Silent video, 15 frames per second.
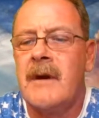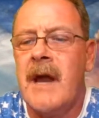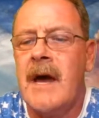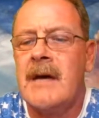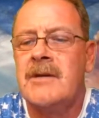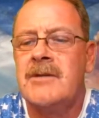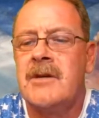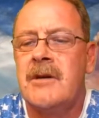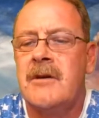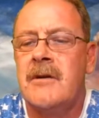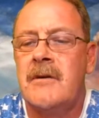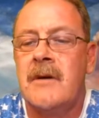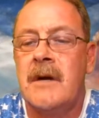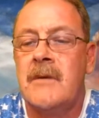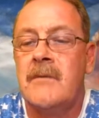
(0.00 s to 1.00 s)
Last
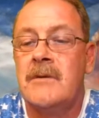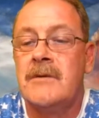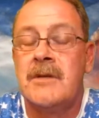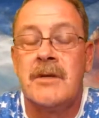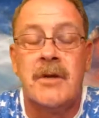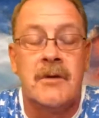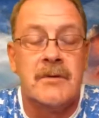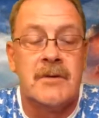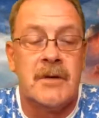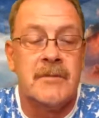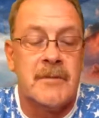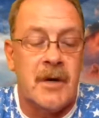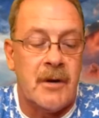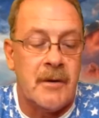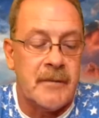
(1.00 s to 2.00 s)
year, it was the YouTube
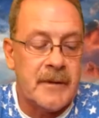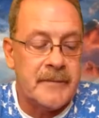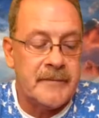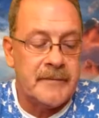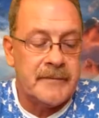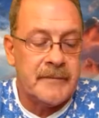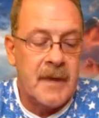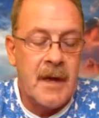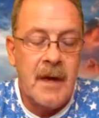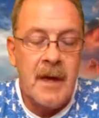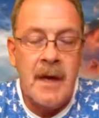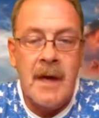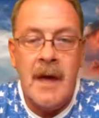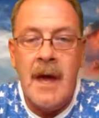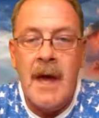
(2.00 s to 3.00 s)
tournament.
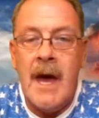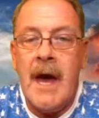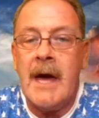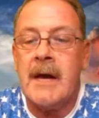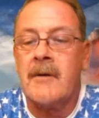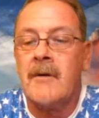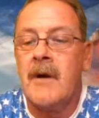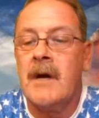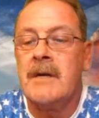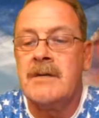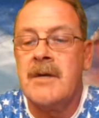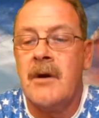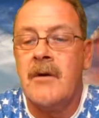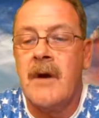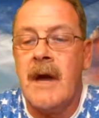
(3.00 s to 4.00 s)
Had a great
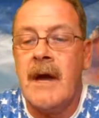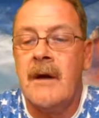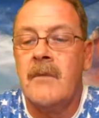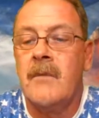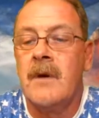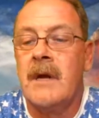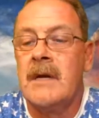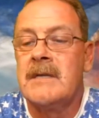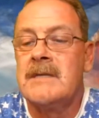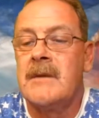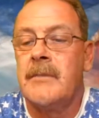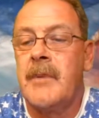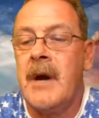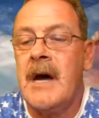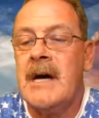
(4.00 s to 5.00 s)
turnout. Really
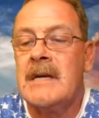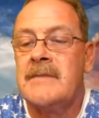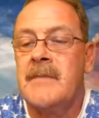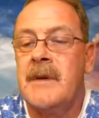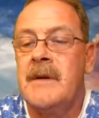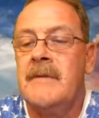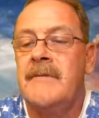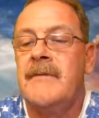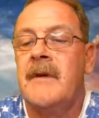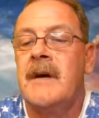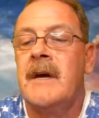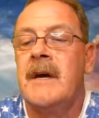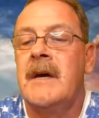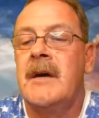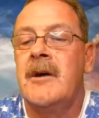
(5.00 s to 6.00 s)
surprised me.
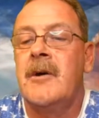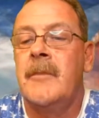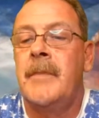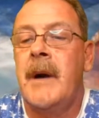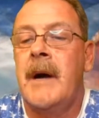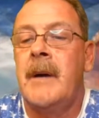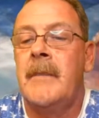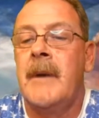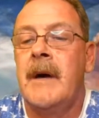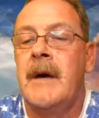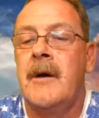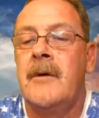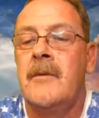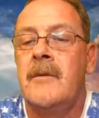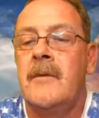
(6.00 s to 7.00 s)
Flint Hill,
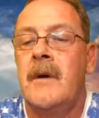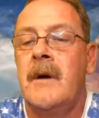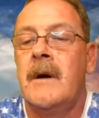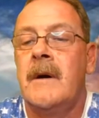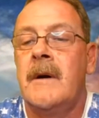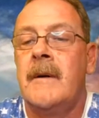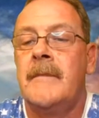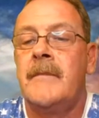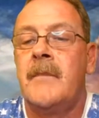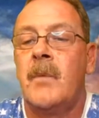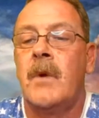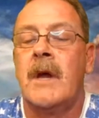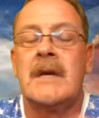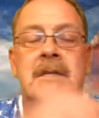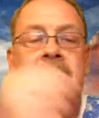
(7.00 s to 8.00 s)
Palmetto.
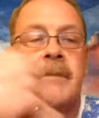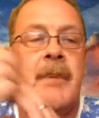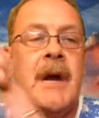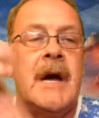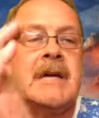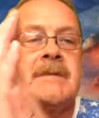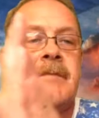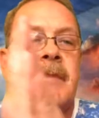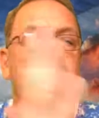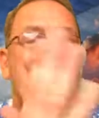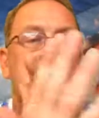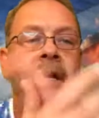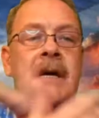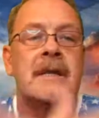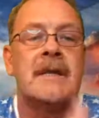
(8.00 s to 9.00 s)
Really surprised
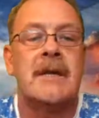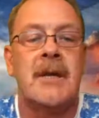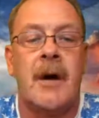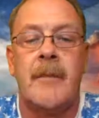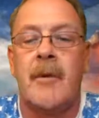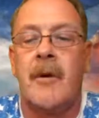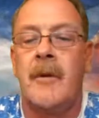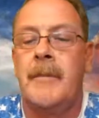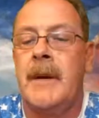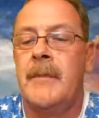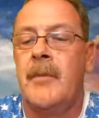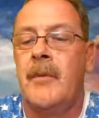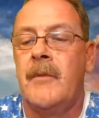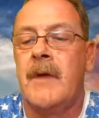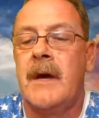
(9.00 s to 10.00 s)
me at the number of
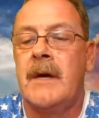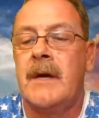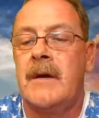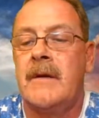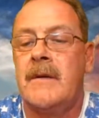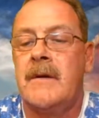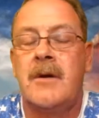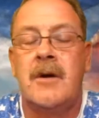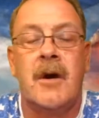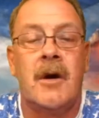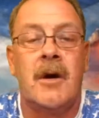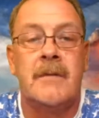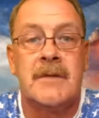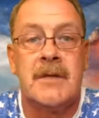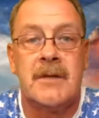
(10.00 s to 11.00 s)
people that
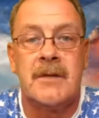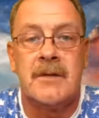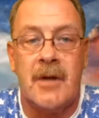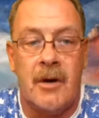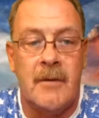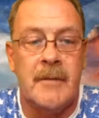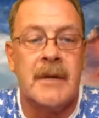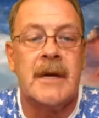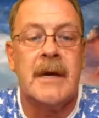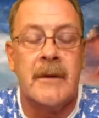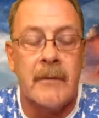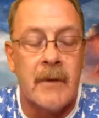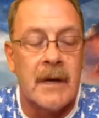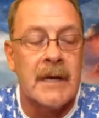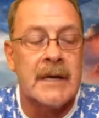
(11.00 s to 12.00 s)
come to the tournament. It
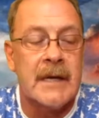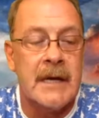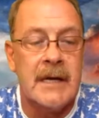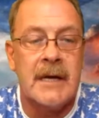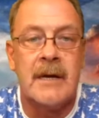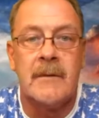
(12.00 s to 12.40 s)
really did.